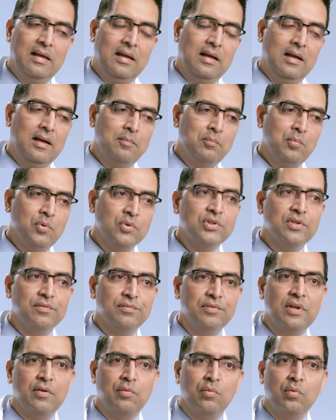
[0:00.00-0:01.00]
And most
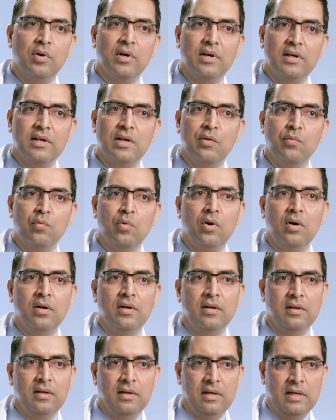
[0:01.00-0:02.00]
of their work
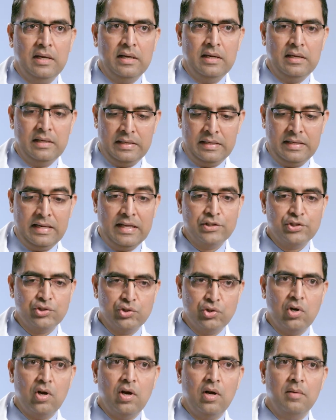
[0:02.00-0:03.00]
involved a desk
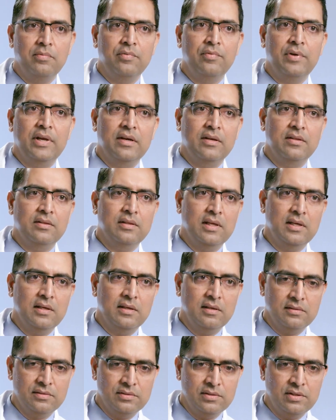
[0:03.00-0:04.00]
job wherein they
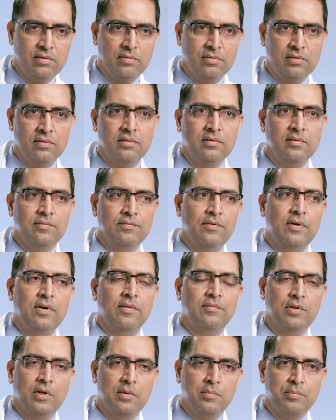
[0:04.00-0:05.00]
sit in front
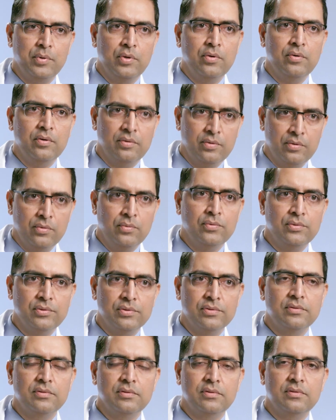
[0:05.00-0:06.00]
of the computer, do
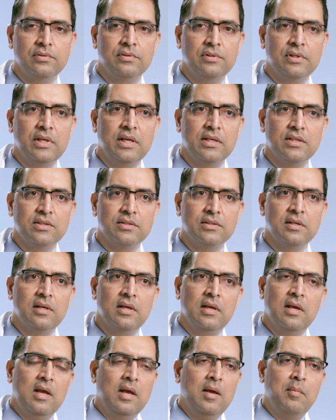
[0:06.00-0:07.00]
things.
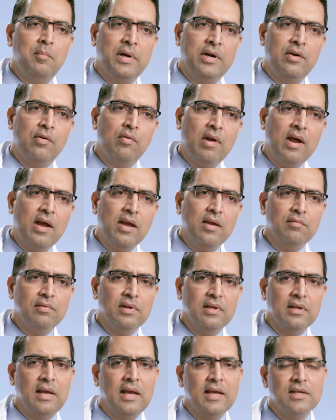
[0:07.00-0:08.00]
But
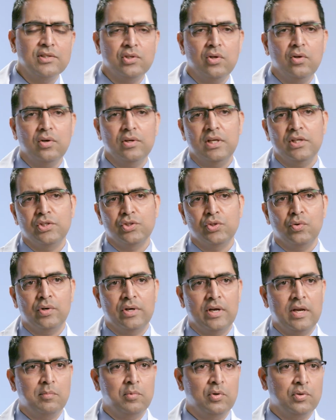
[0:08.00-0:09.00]
driving, as long as you
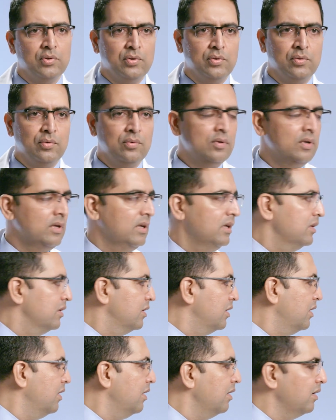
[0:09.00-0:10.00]
are able to
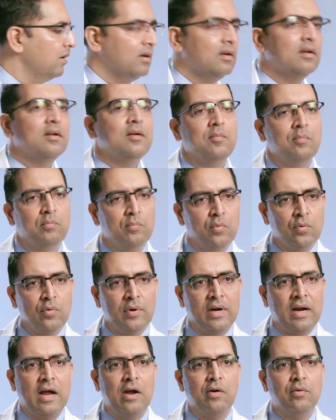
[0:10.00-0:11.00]
turn, move
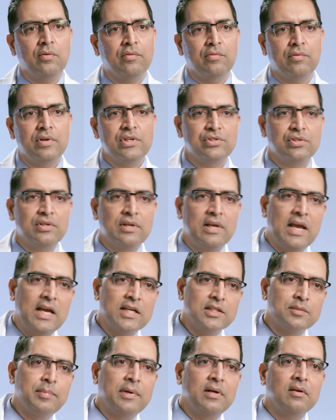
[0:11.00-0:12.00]
around, reach the
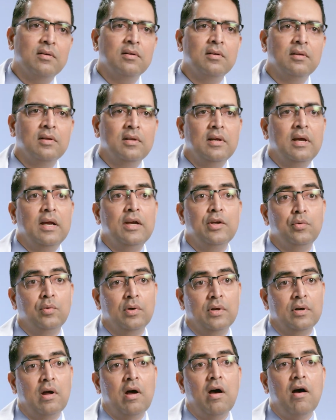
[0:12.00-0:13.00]
gas pedal, and you
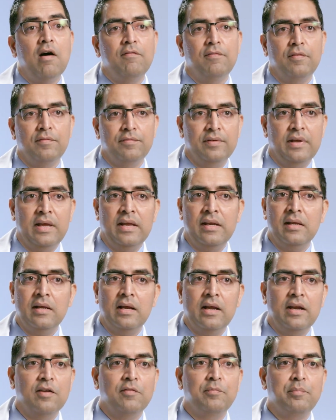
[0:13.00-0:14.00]
are off of any
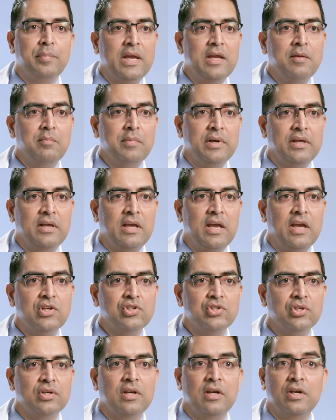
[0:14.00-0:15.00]
kind of pain
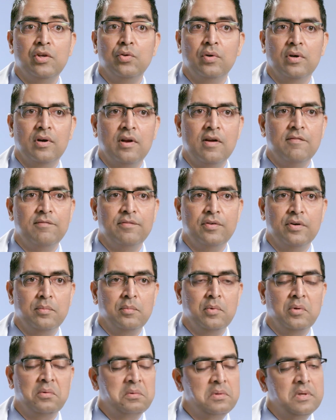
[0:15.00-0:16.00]
medication and you are
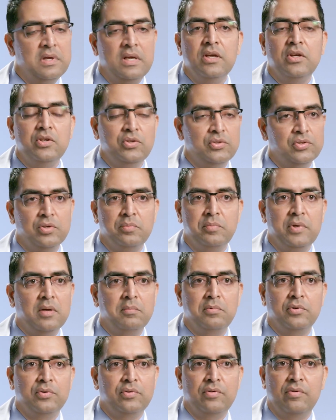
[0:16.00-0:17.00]
comfortable, you should be
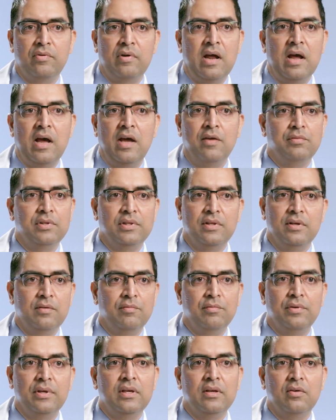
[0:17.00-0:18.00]
able to drive within a
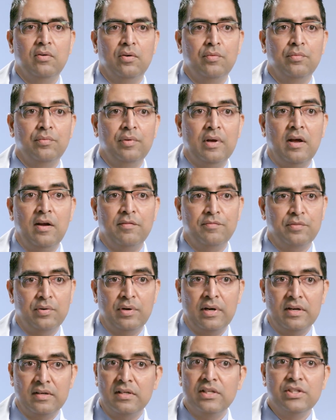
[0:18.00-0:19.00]
week or after
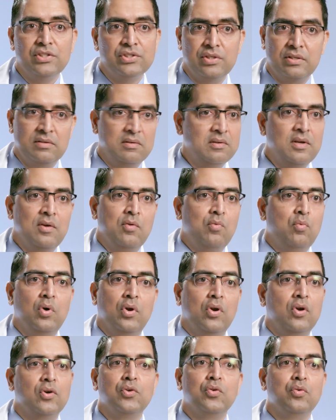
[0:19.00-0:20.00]
at least
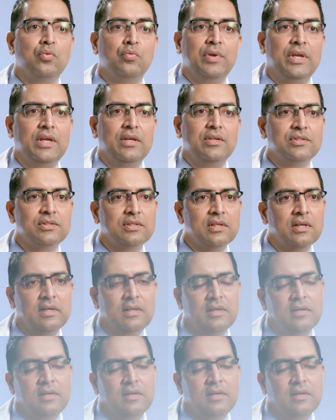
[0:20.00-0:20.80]
1 or 2 weeks.